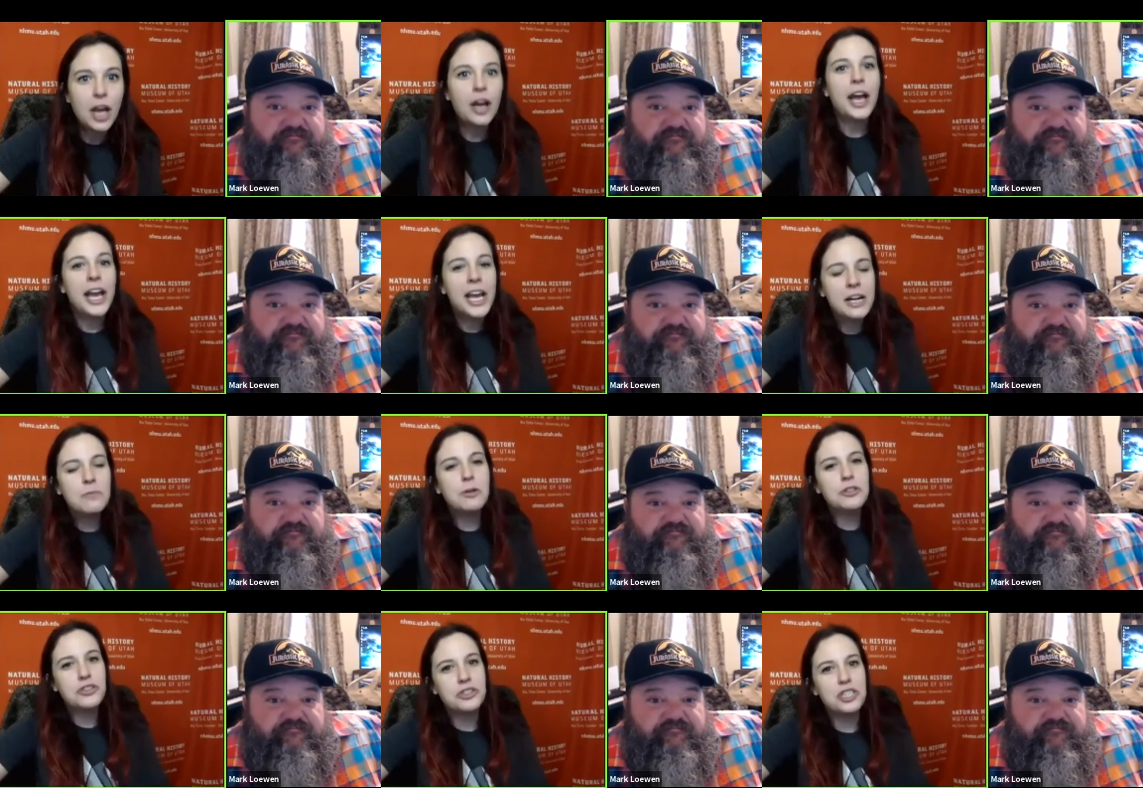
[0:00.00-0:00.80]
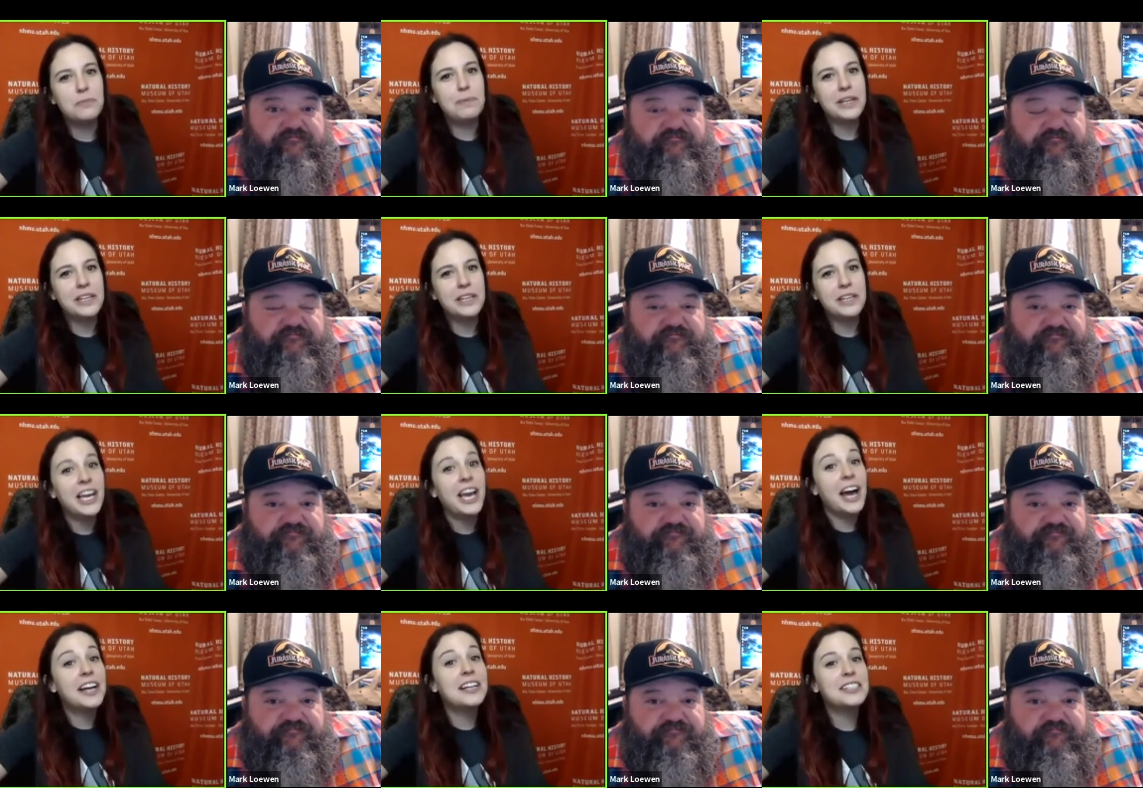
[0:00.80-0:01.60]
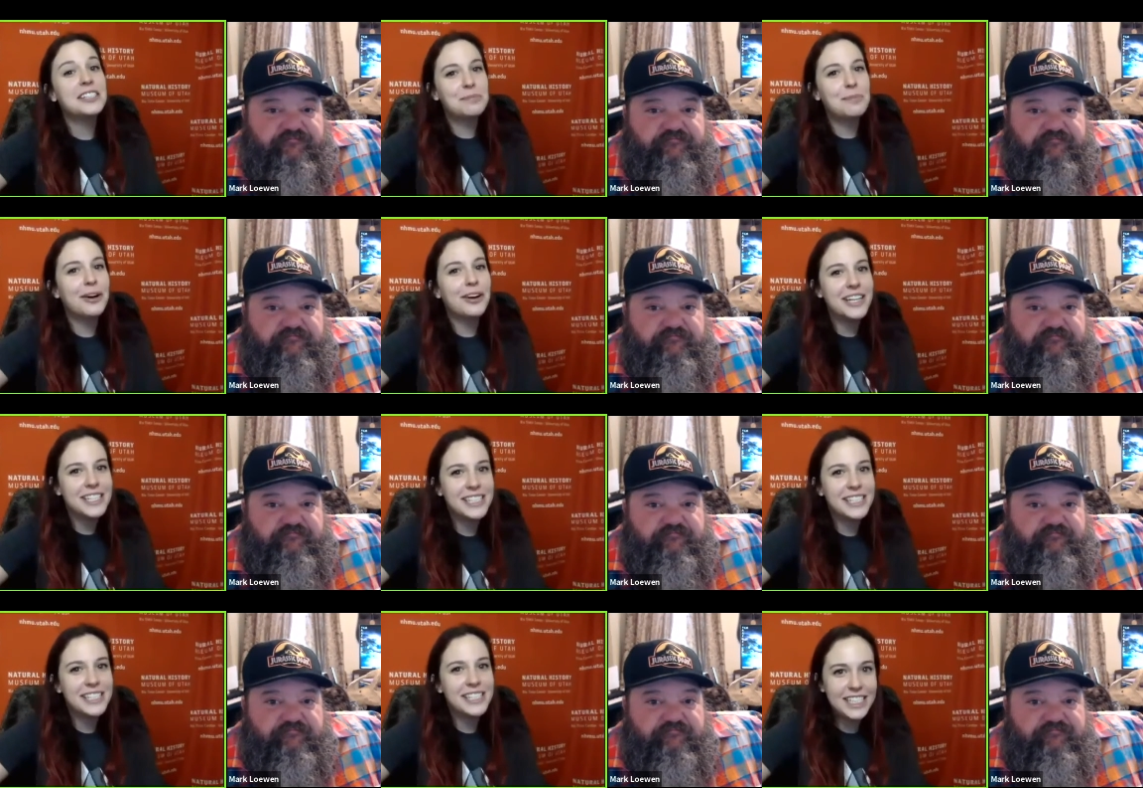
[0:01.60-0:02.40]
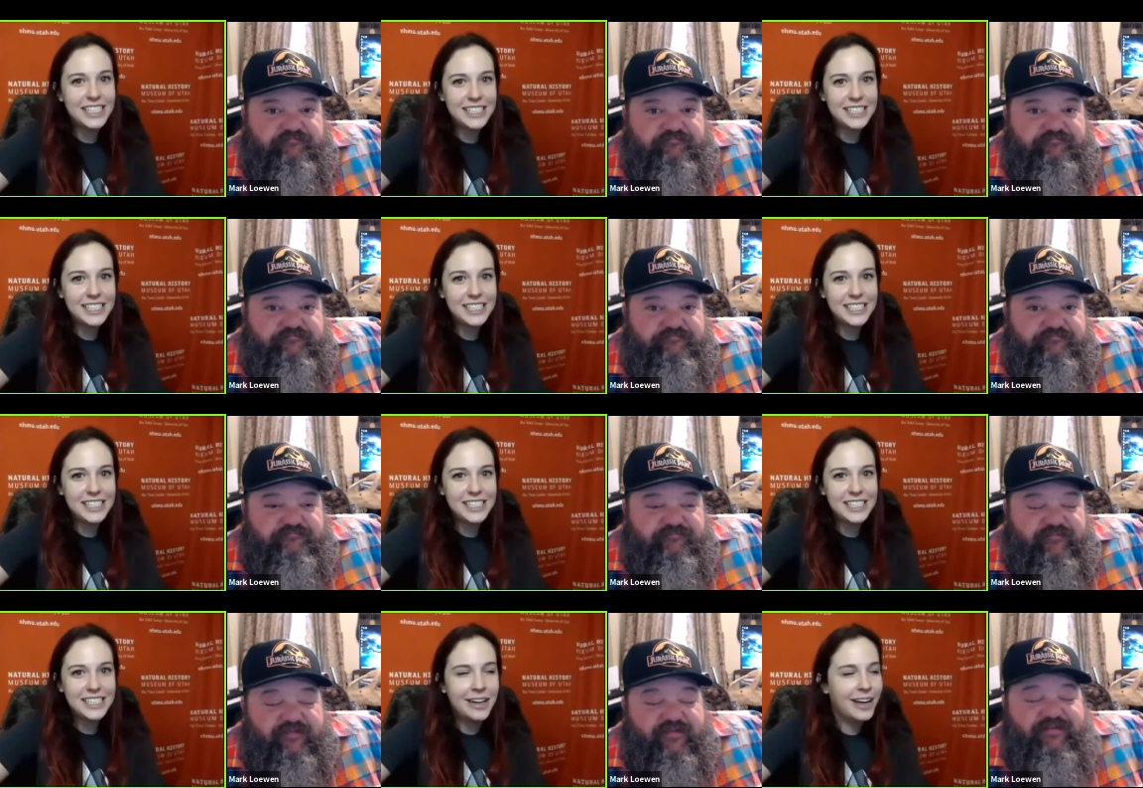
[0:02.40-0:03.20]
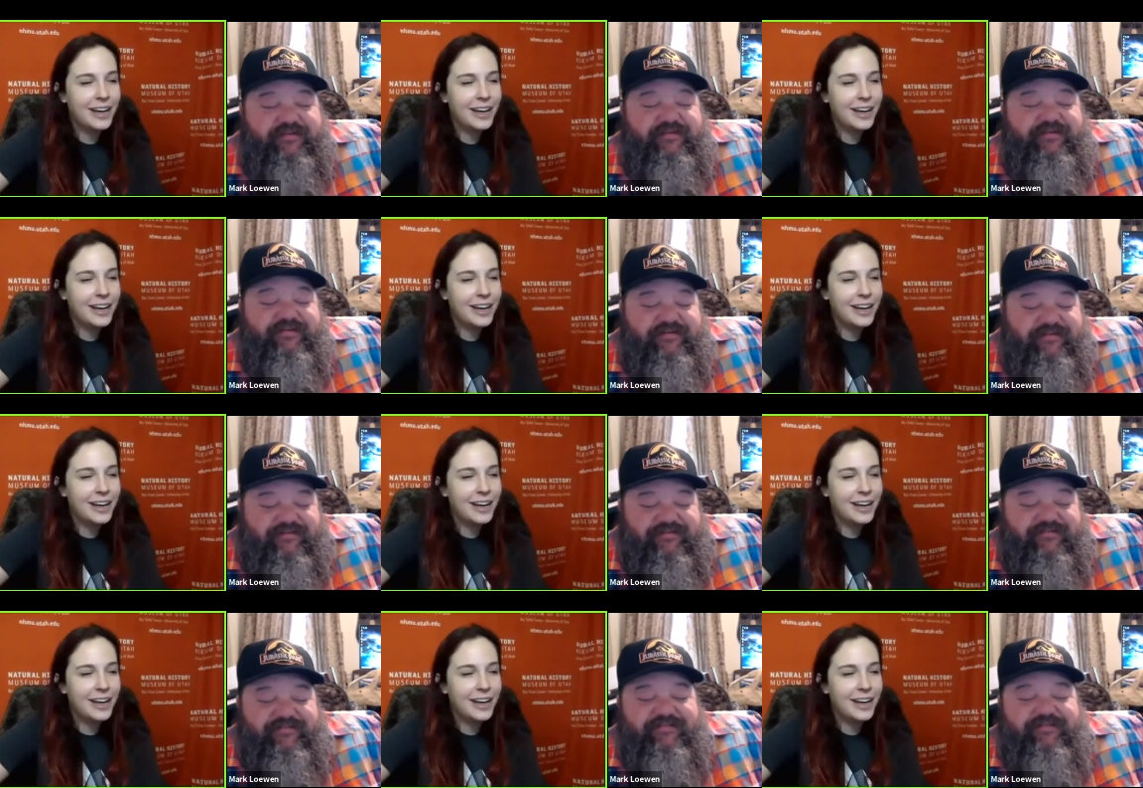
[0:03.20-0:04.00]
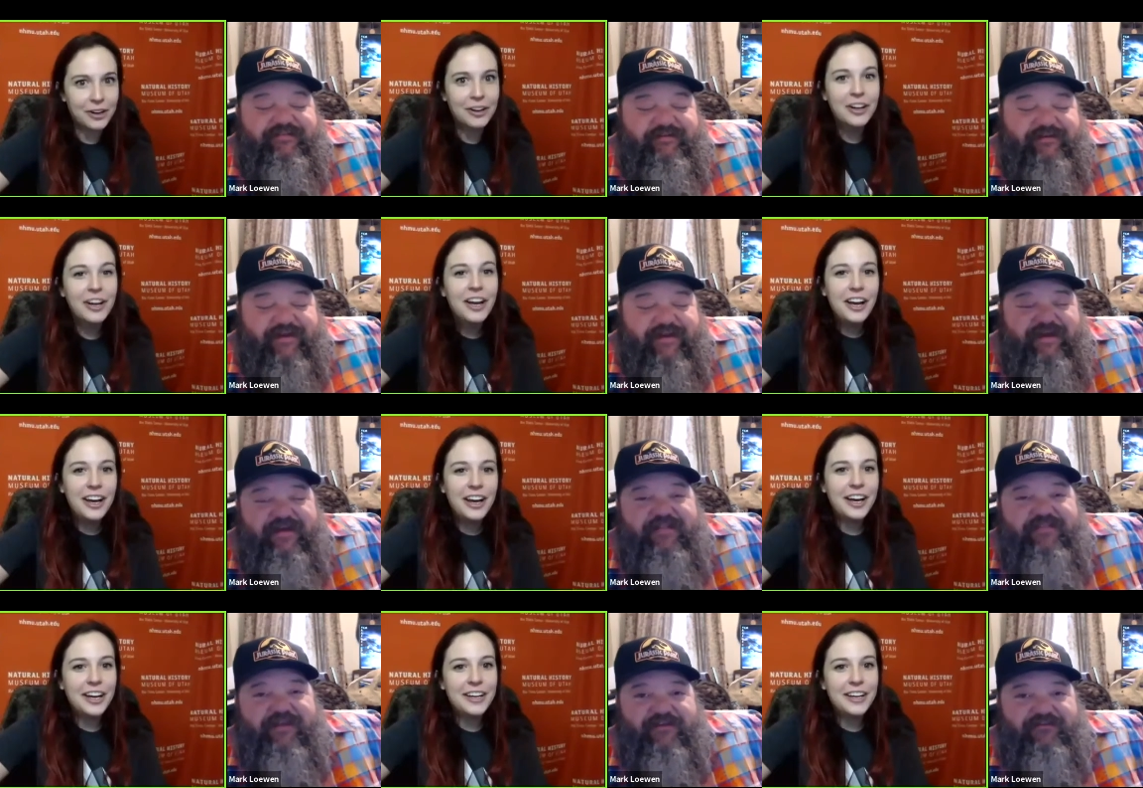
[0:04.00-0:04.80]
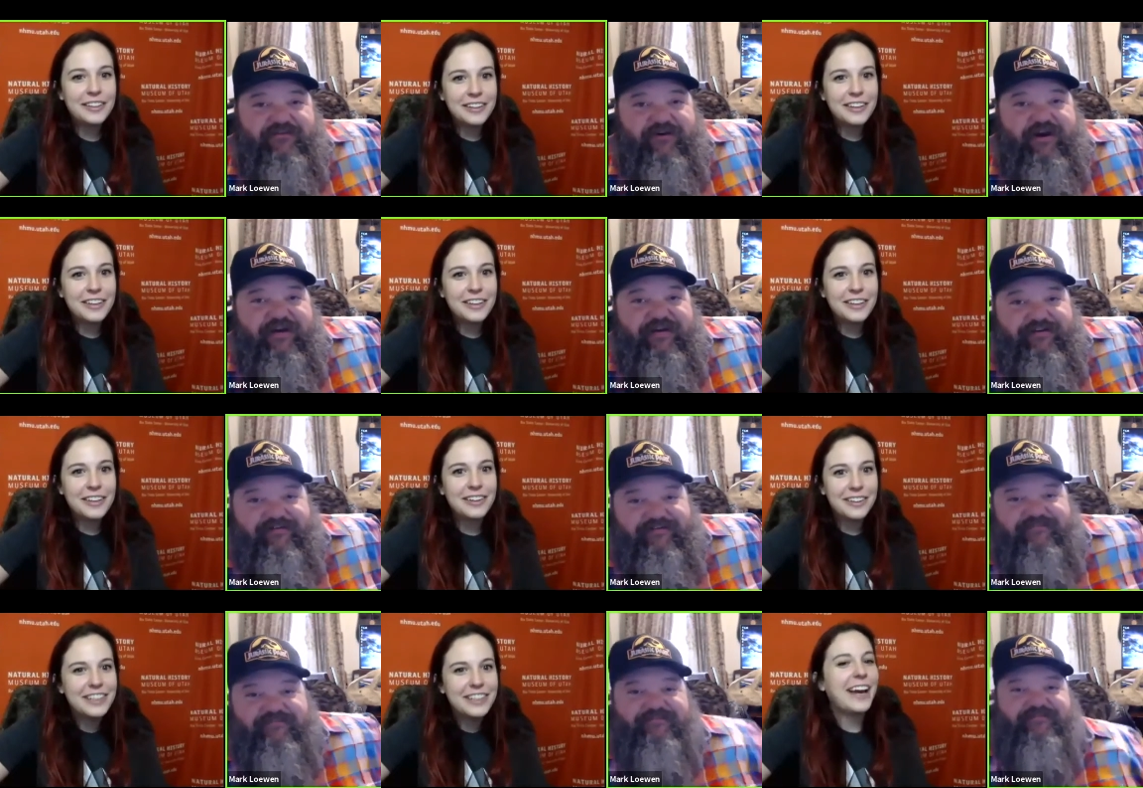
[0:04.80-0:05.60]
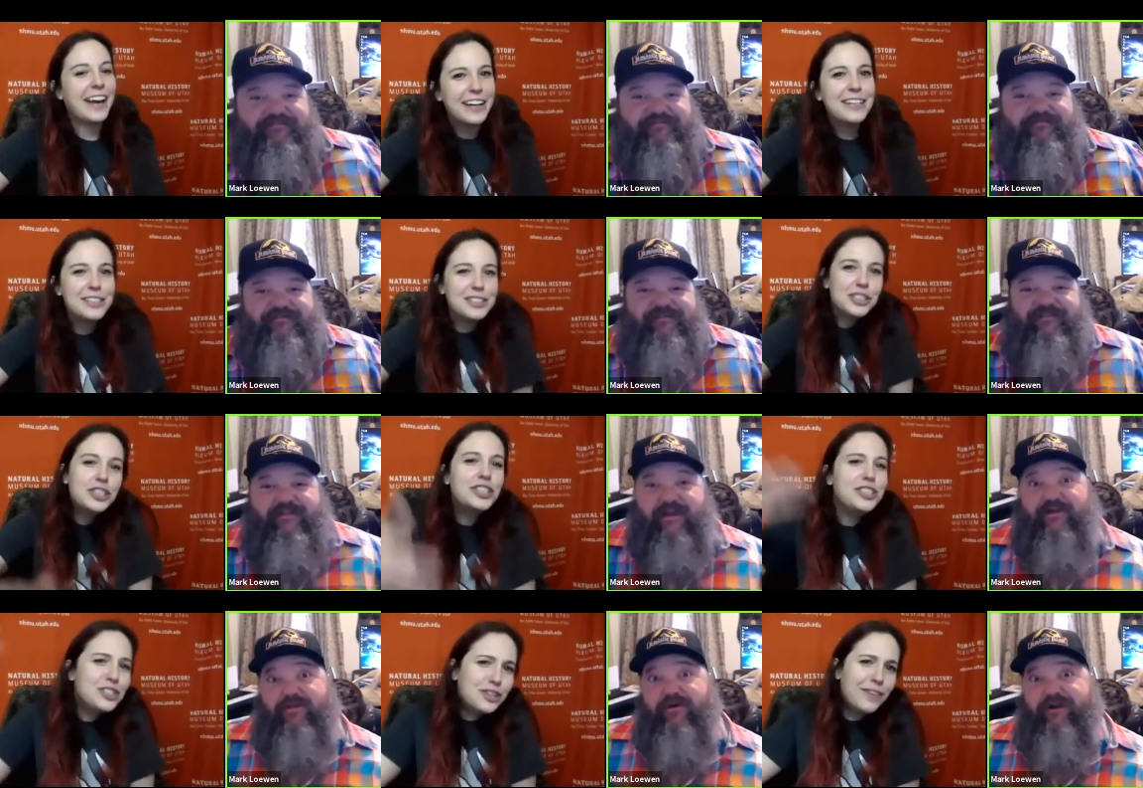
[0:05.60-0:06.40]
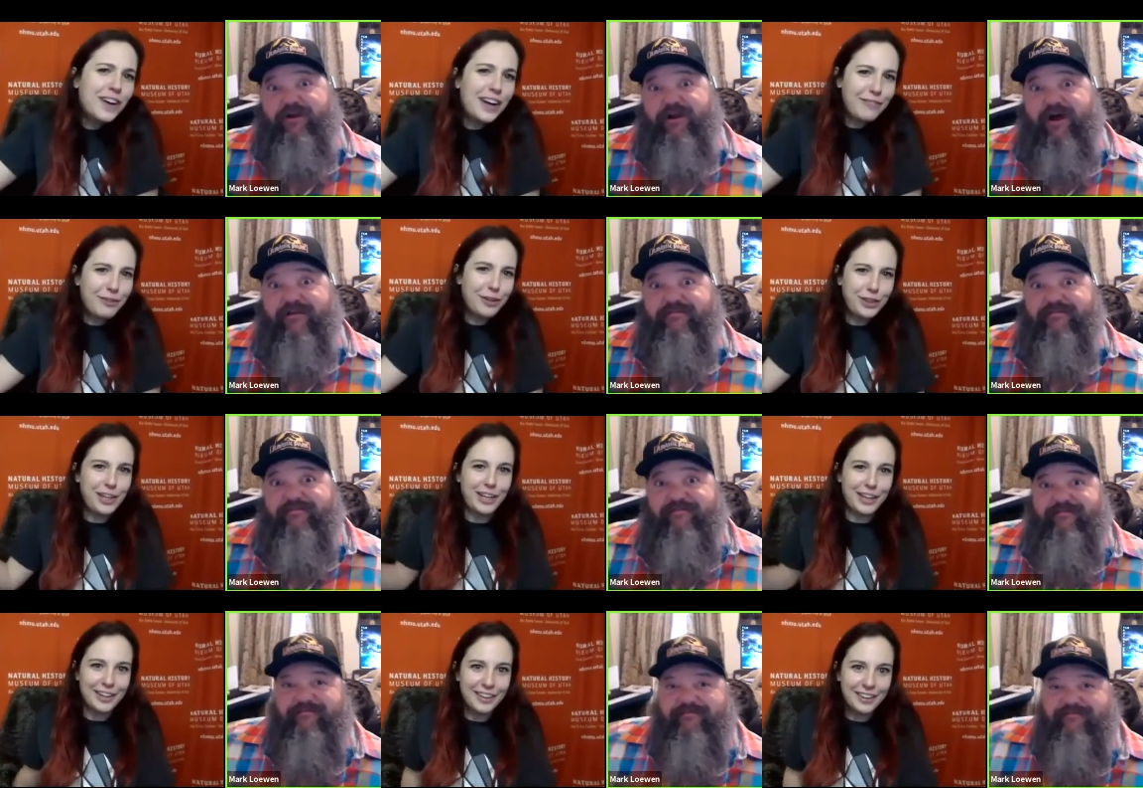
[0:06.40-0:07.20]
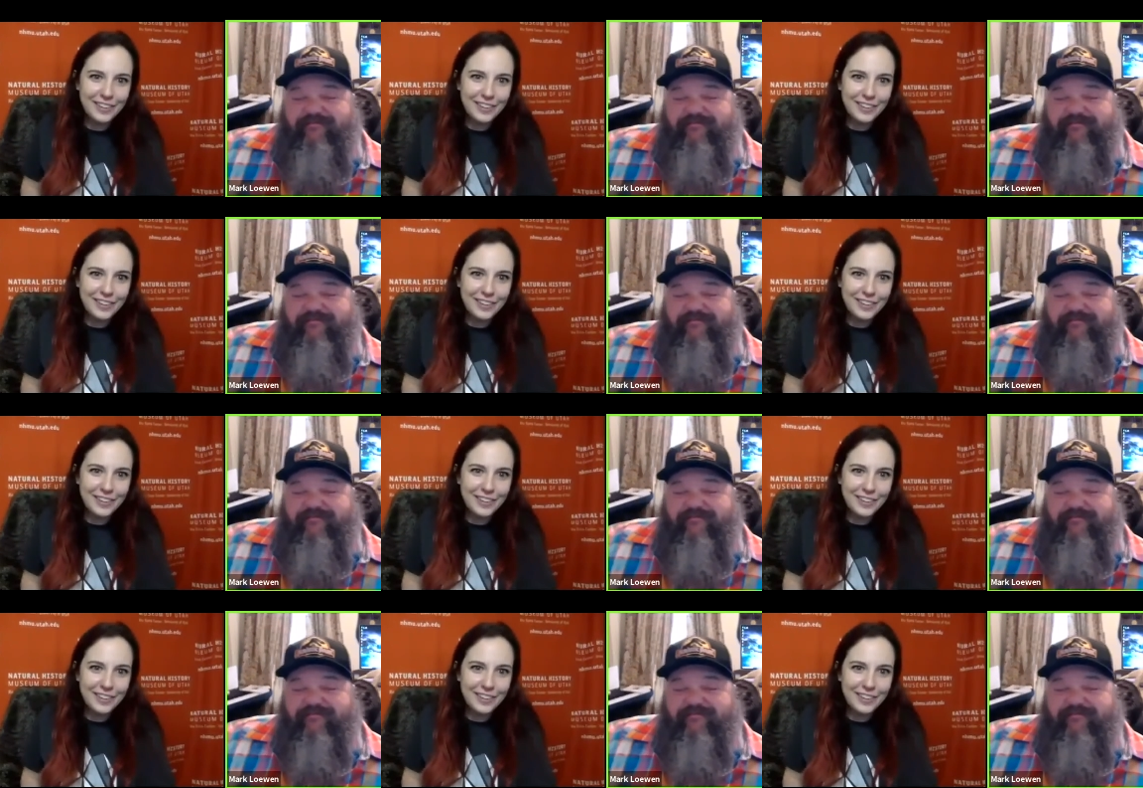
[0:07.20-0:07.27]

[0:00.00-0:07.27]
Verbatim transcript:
Speaker 1: Animals are typically as smart as they need to be and not really smarter. Uh, That's right. Yeah, it's a good survival thing.